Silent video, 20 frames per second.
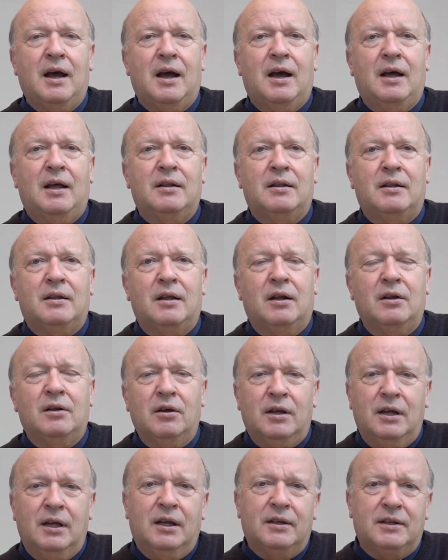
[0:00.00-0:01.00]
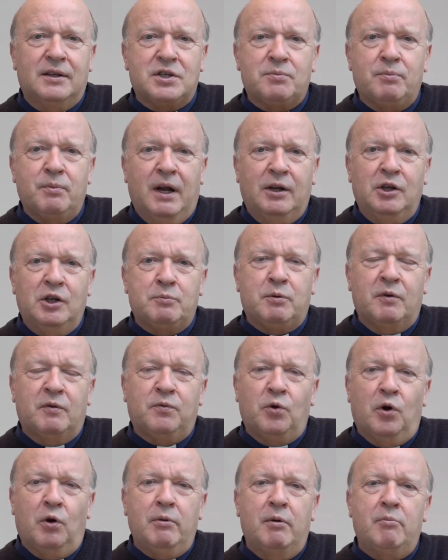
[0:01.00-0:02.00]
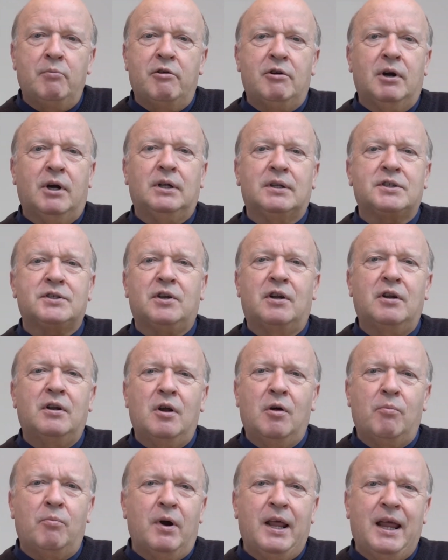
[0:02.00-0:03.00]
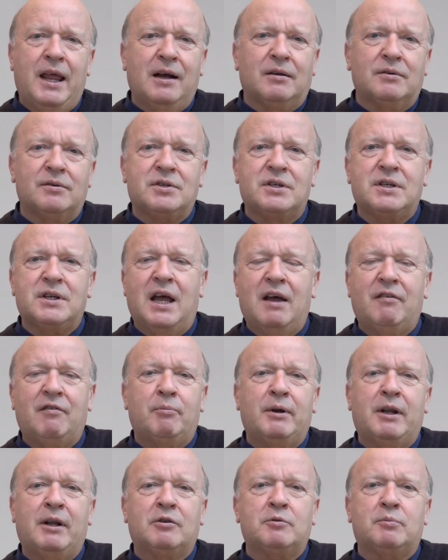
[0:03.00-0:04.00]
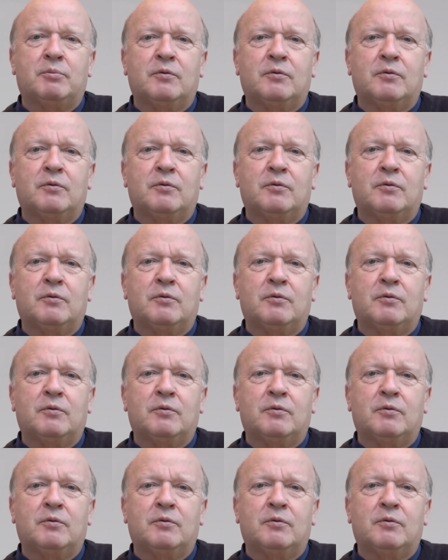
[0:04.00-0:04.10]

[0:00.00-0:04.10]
And they're looking at this man. He's performing miracles that nobody else has ever been able to